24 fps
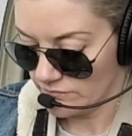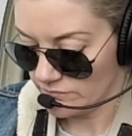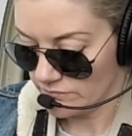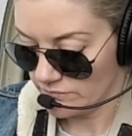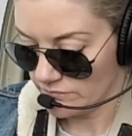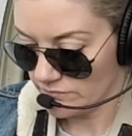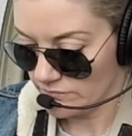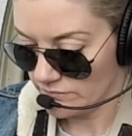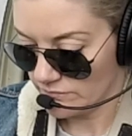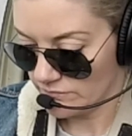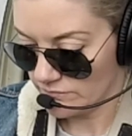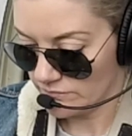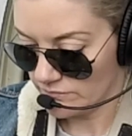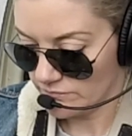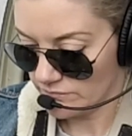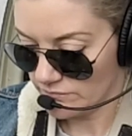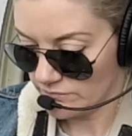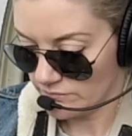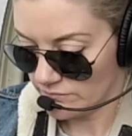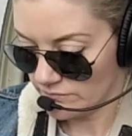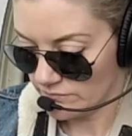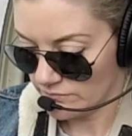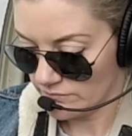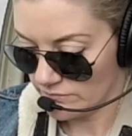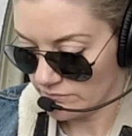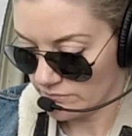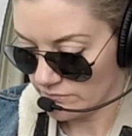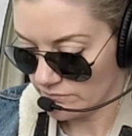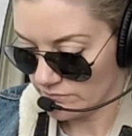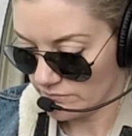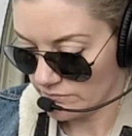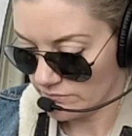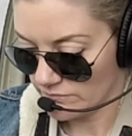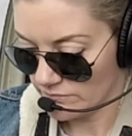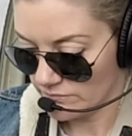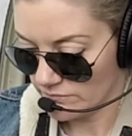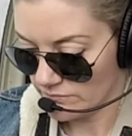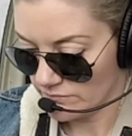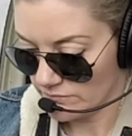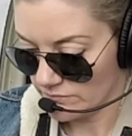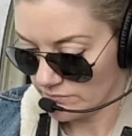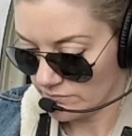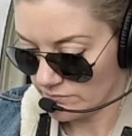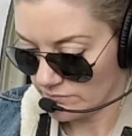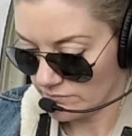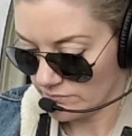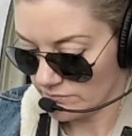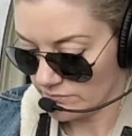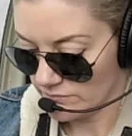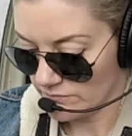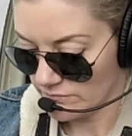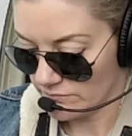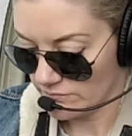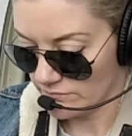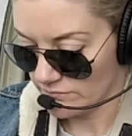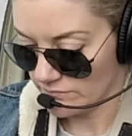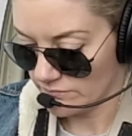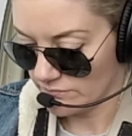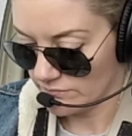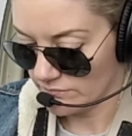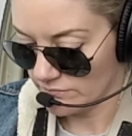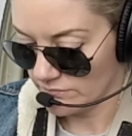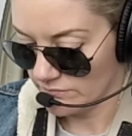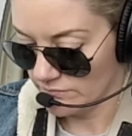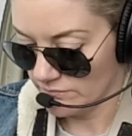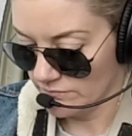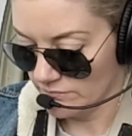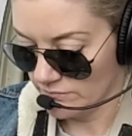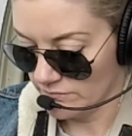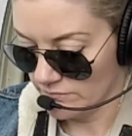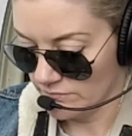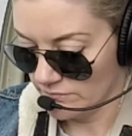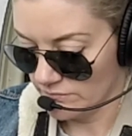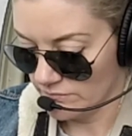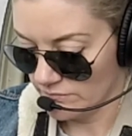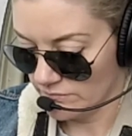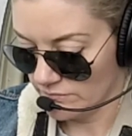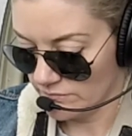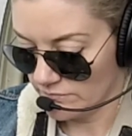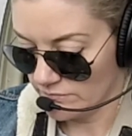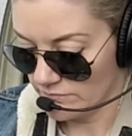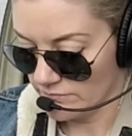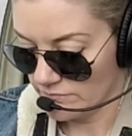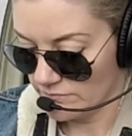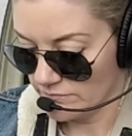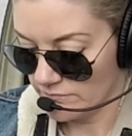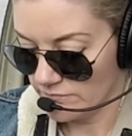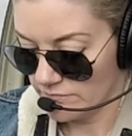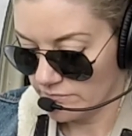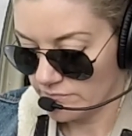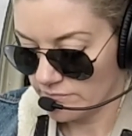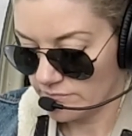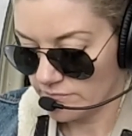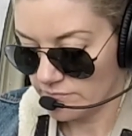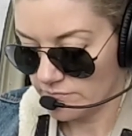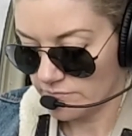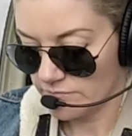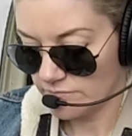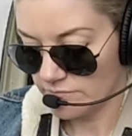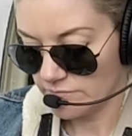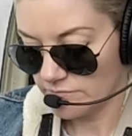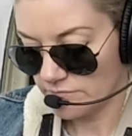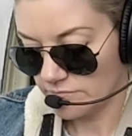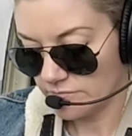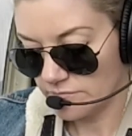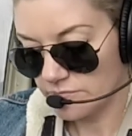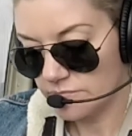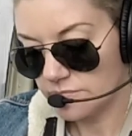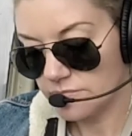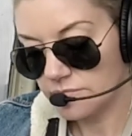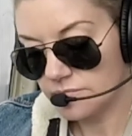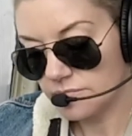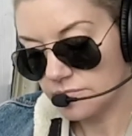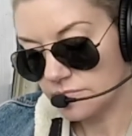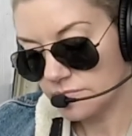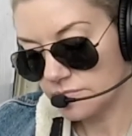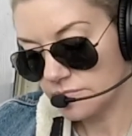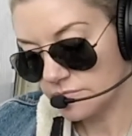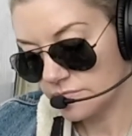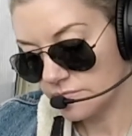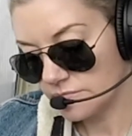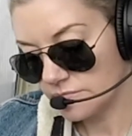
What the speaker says: This person isn't speaking.